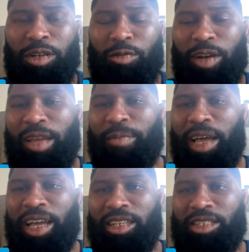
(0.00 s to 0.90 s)
right
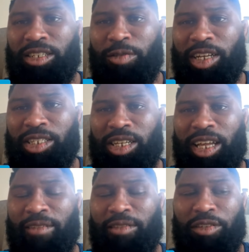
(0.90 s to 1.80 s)
back into the wrestling
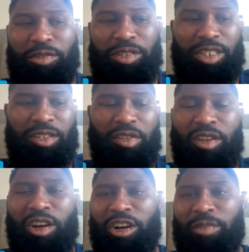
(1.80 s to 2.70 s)
after you just
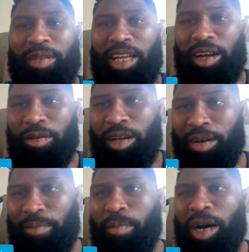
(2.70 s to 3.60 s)
took me down
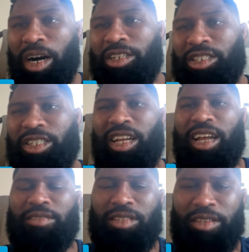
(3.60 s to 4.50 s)
a bunch of
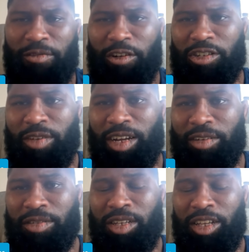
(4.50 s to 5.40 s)
times in the first
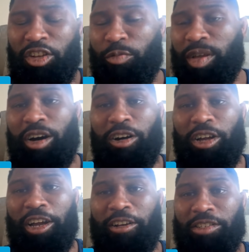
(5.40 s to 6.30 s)
round, spent all
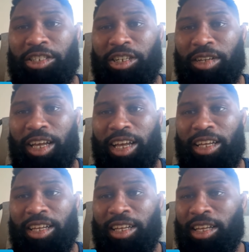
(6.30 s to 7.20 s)
your energy on
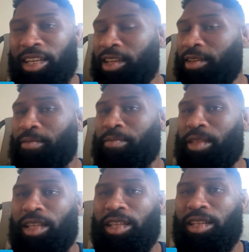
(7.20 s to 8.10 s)
that,
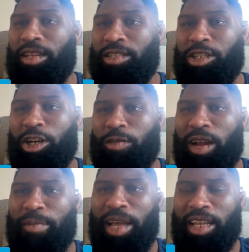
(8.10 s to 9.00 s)
to go
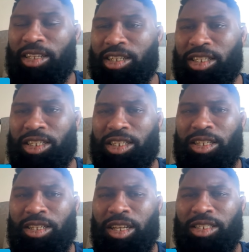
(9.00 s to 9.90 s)
right back into the
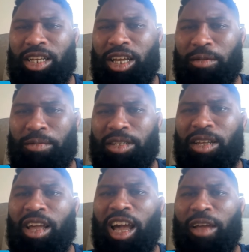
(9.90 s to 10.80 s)
same
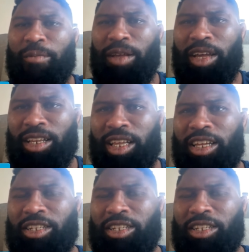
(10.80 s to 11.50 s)
game plan, it